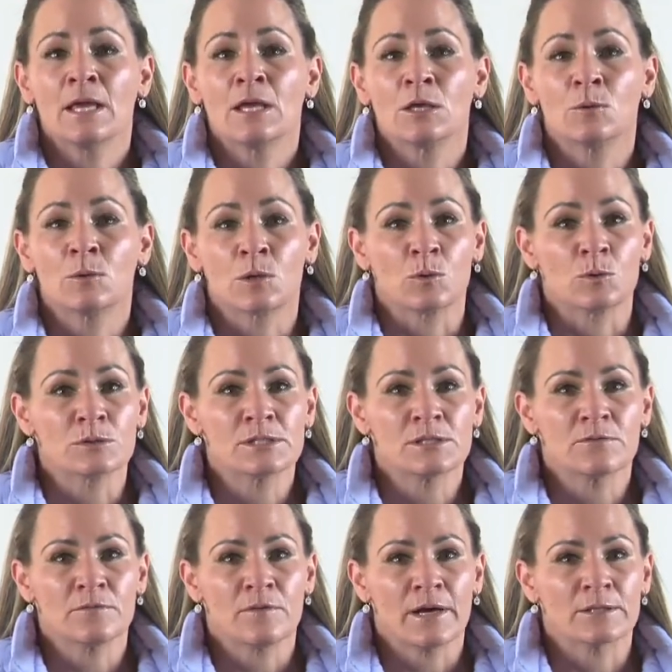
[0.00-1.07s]
You will also
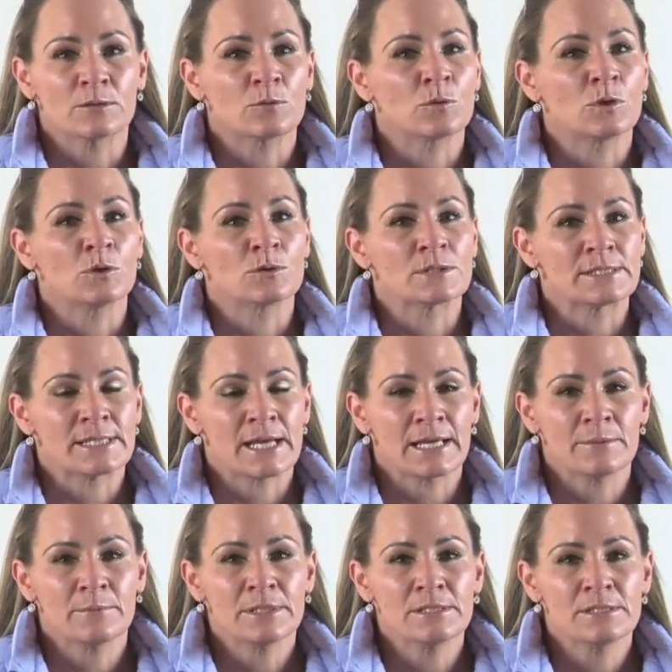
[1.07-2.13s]
find all your
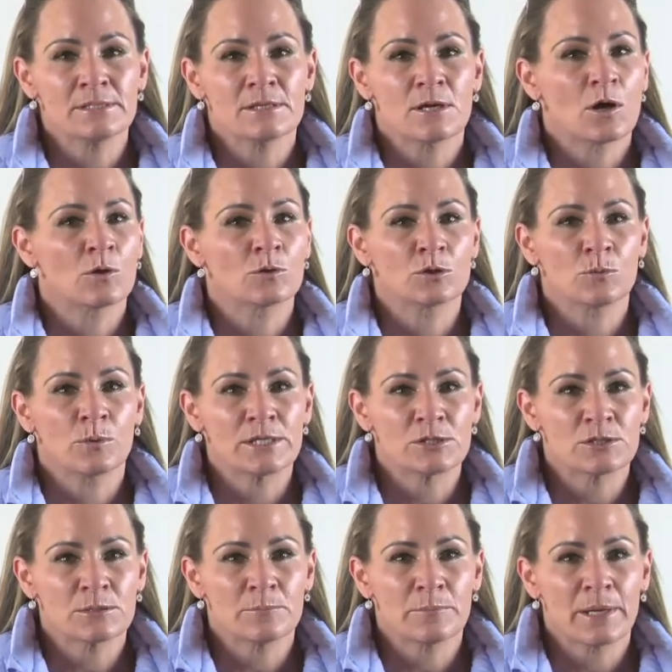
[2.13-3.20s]
assignments, old
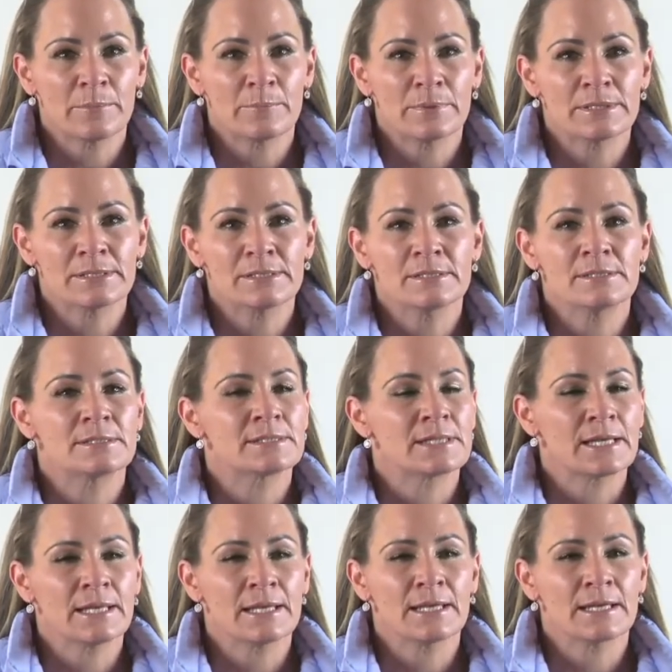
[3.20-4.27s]
question papers,
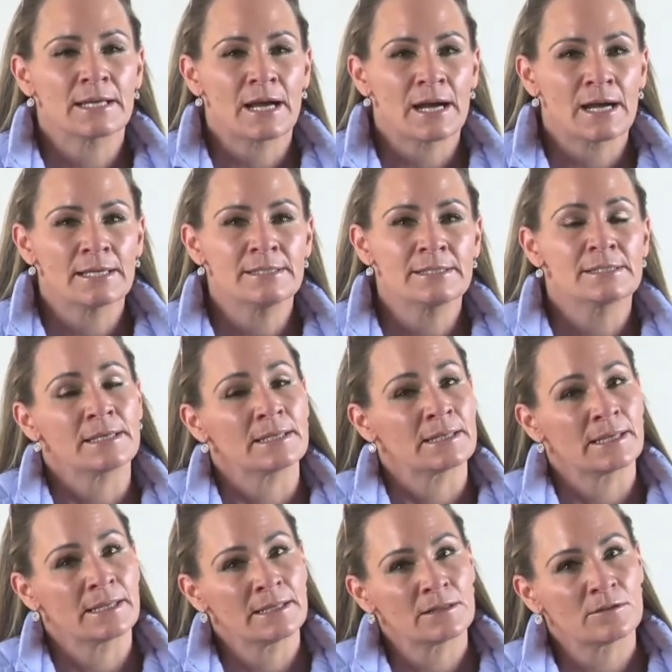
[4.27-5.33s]
study guides in
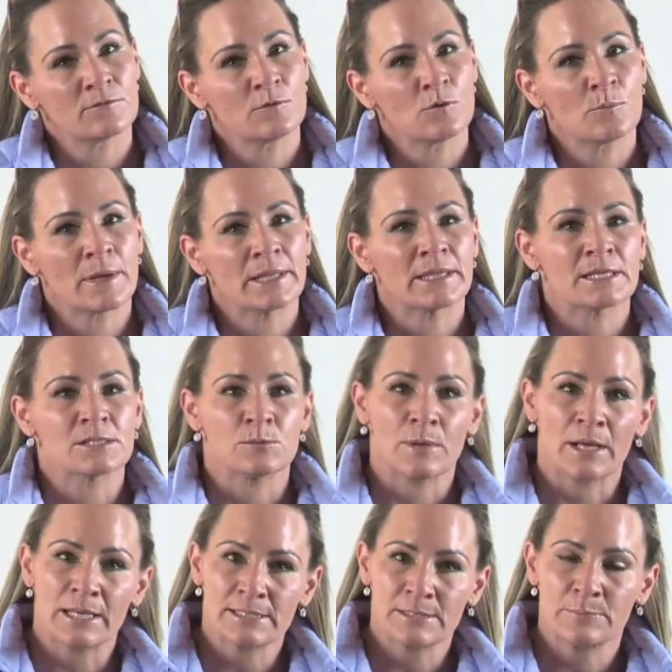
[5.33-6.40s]
Kindle format as
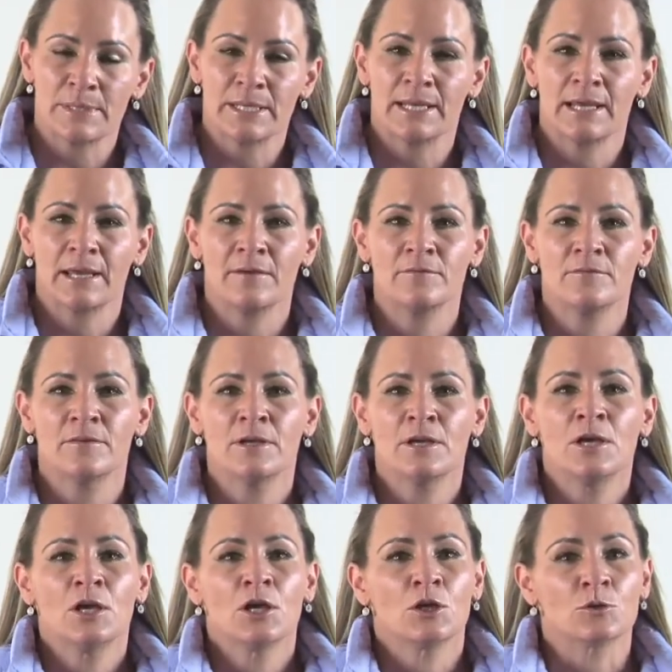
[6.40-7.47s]
well as PDF,
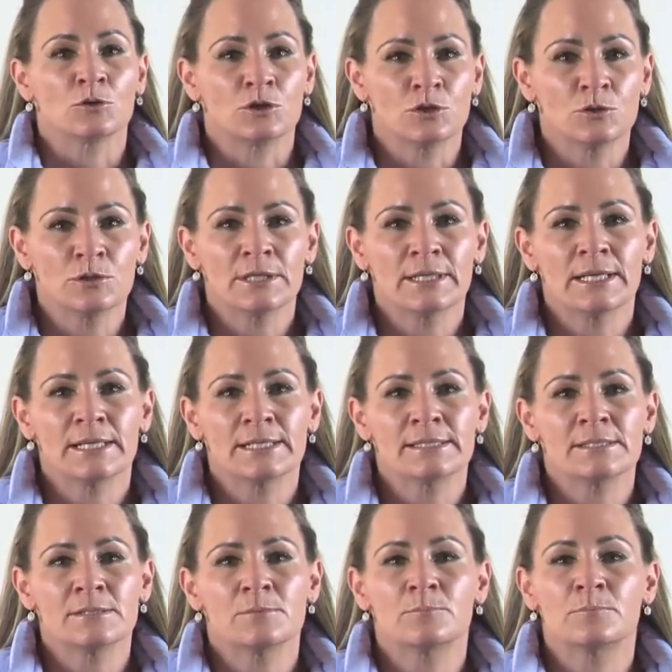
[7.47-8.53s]
your tutor
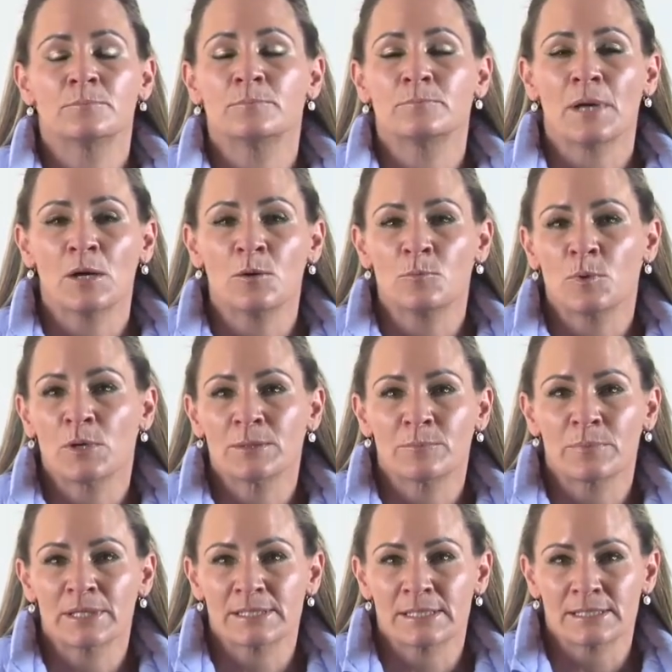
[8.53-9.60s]
list, PowerPoint
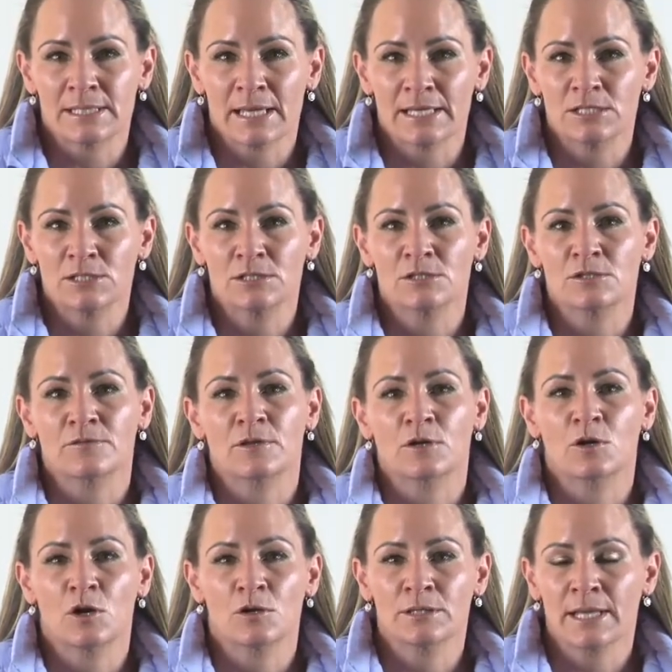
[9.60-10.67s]
presentations of the
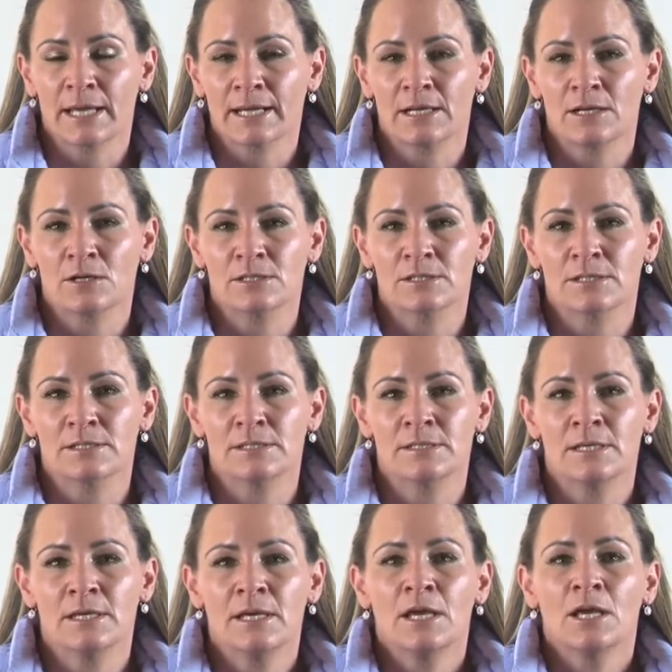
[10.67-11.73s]
contact classes,
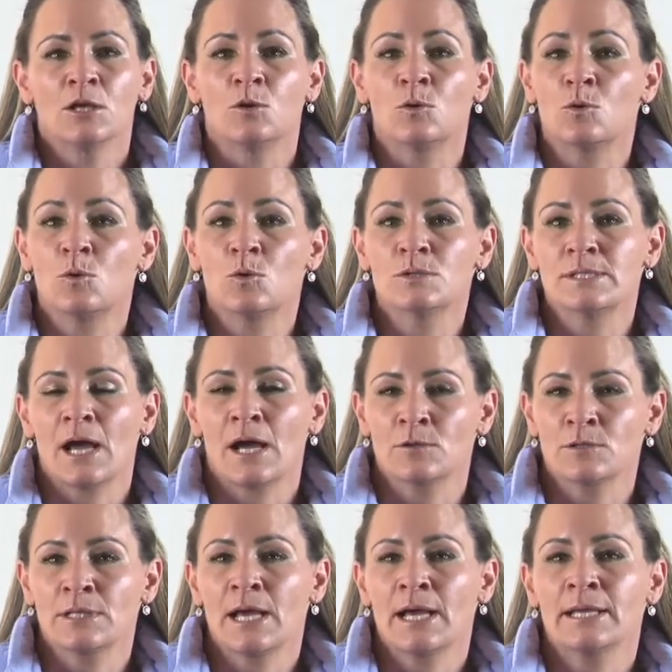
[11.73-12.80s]
your course
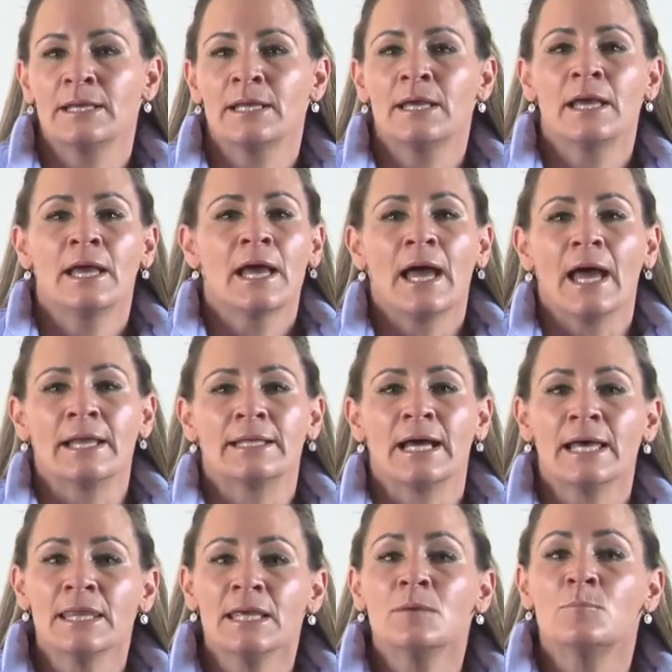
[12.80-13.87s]
outline, and
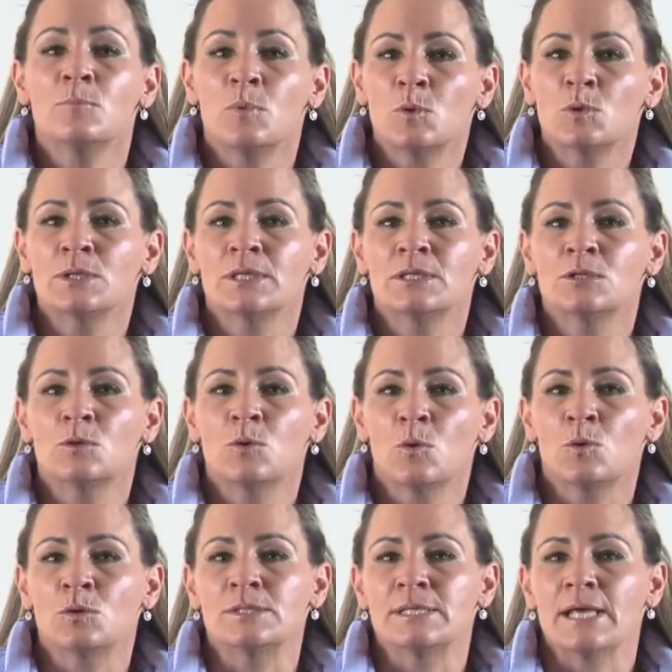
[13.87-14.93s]
other important
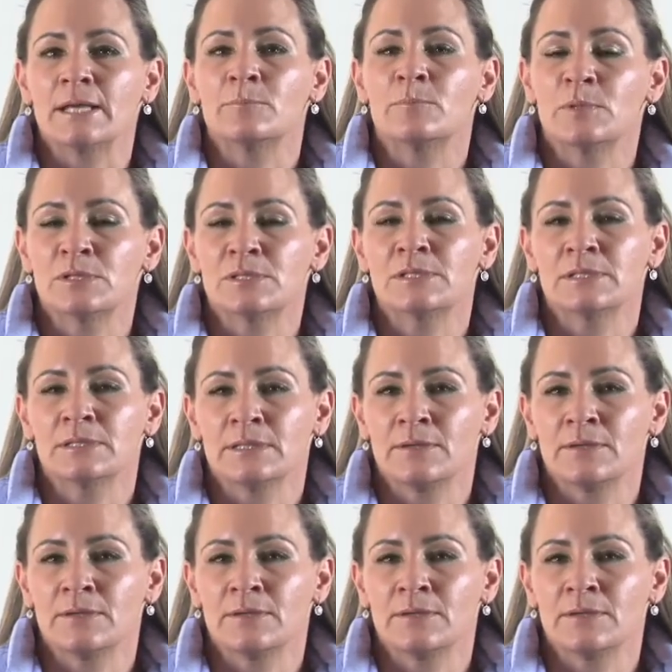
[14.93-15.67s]
course and personal